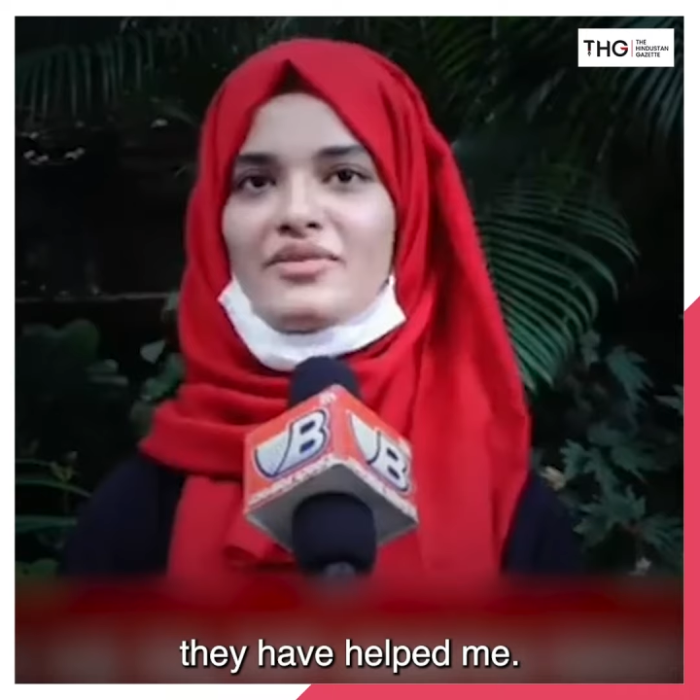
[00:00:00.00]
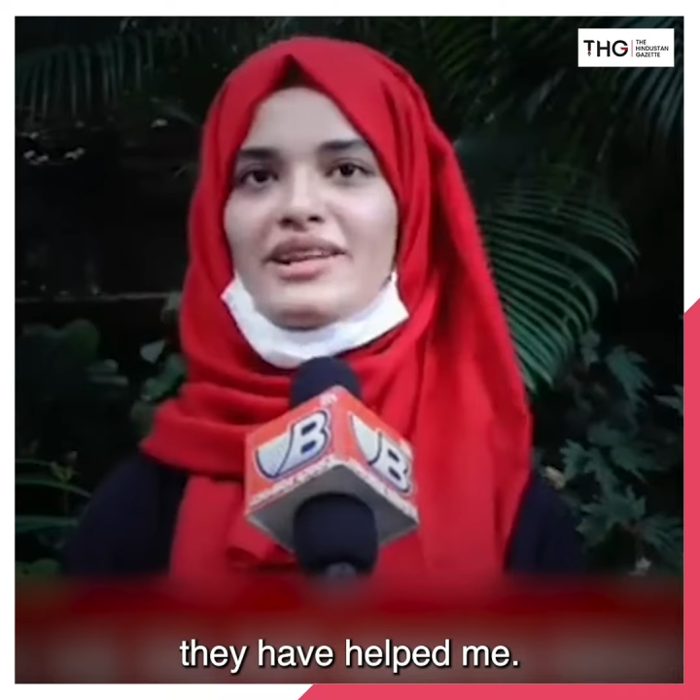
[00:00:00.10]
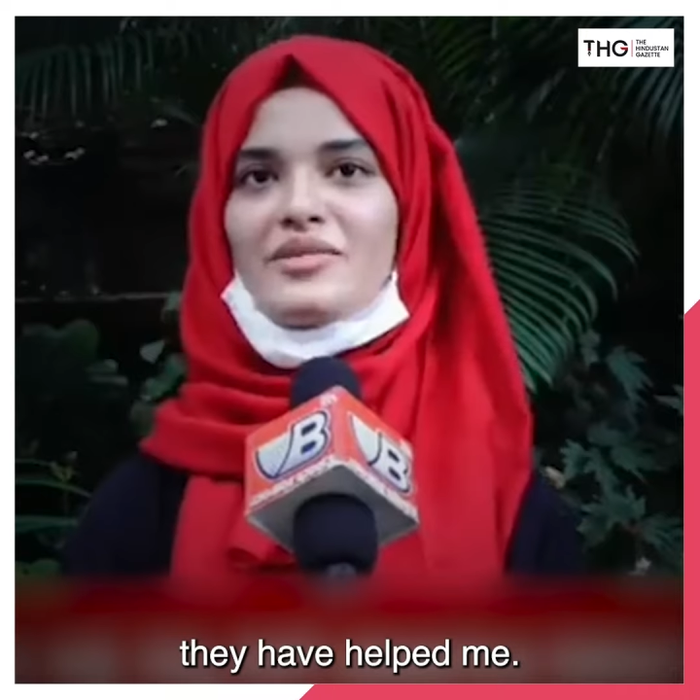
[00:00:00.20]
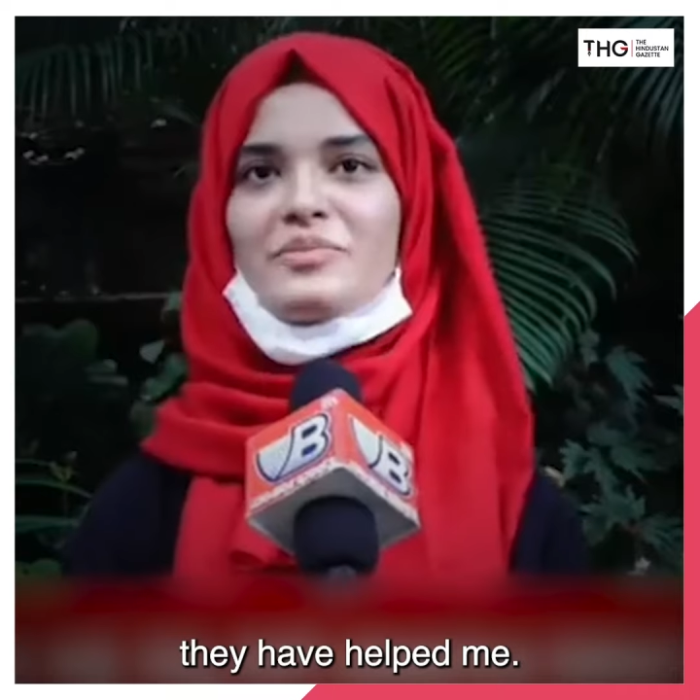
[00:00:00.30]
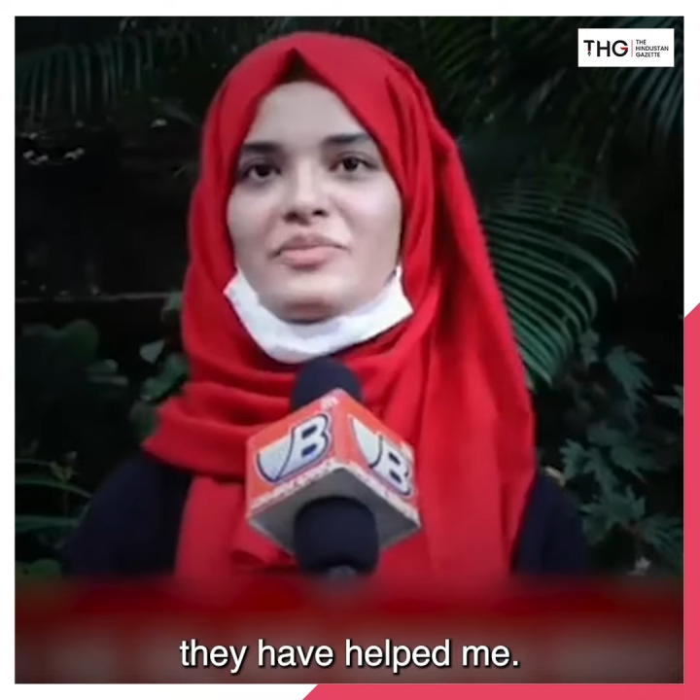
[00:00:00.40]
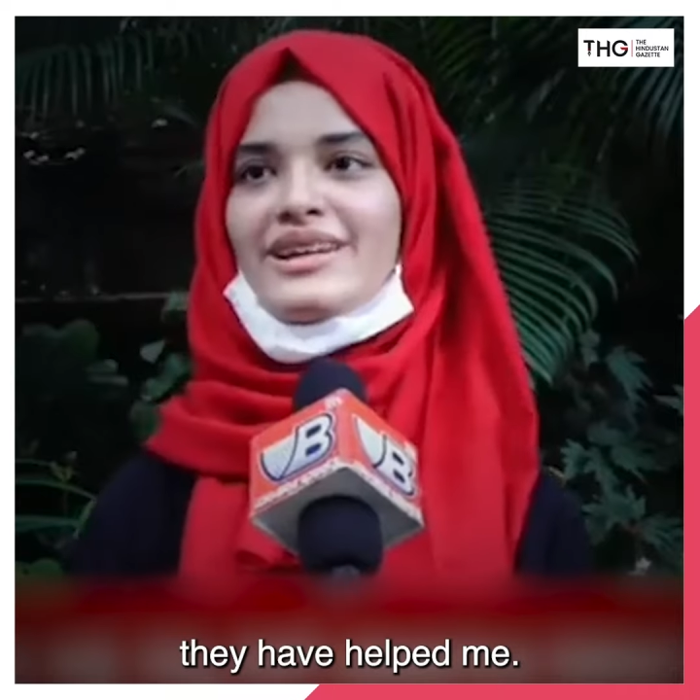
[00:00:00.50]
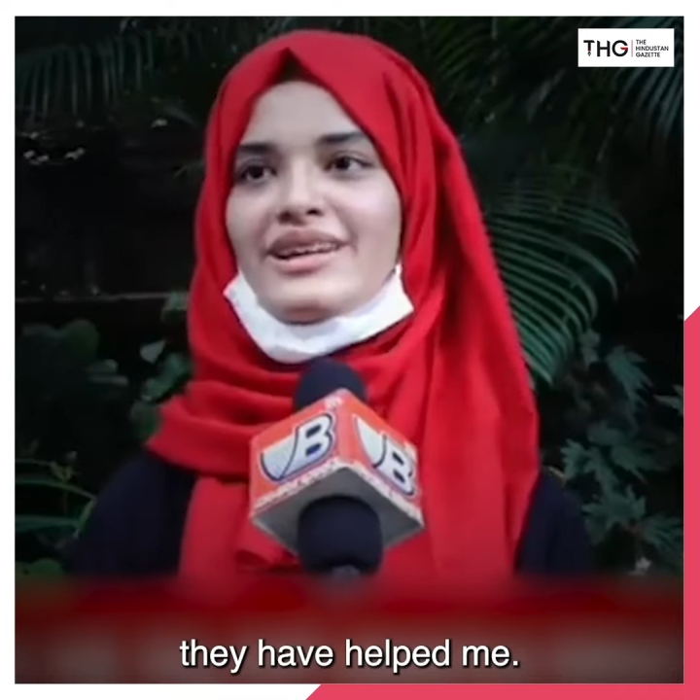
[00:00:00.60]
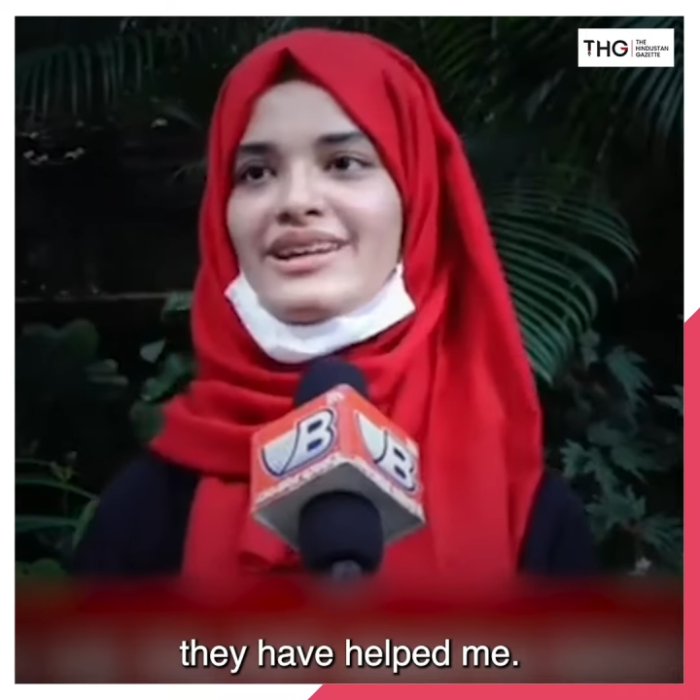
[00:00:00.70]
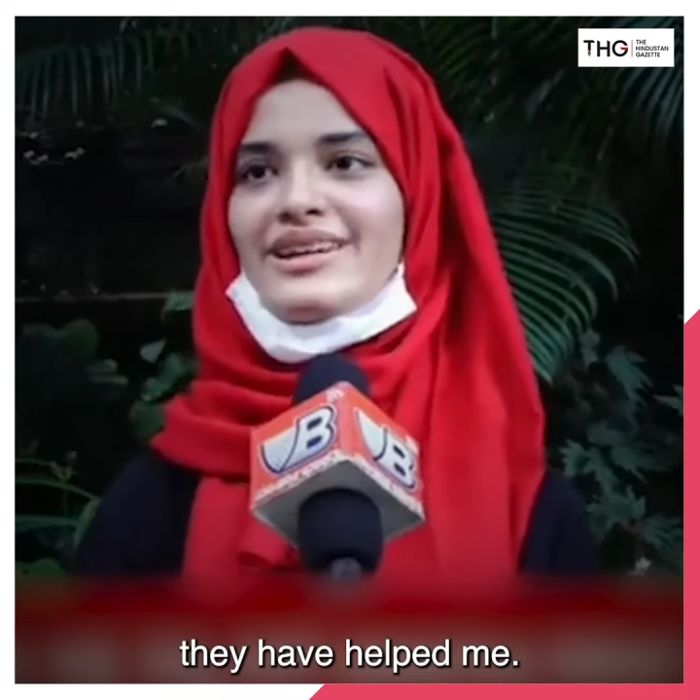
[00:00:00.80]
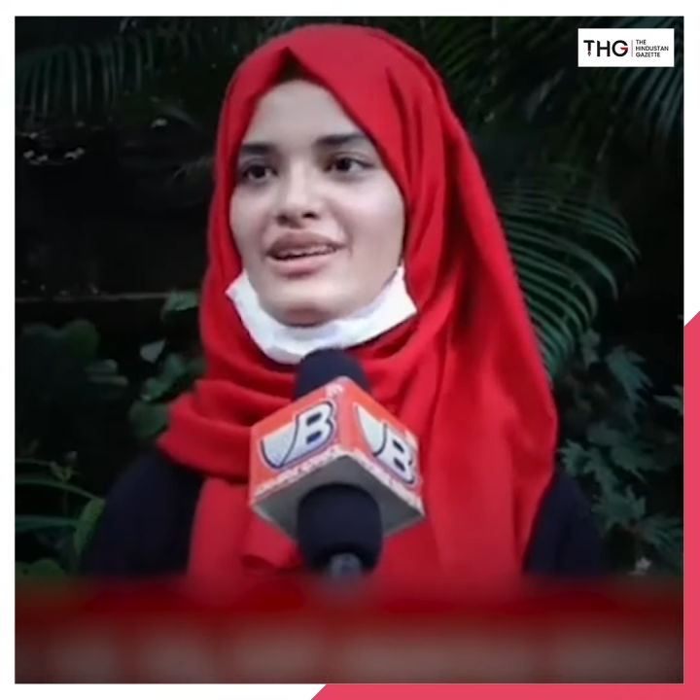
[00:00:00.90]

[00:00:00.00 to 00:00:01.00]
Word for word: They have helped me,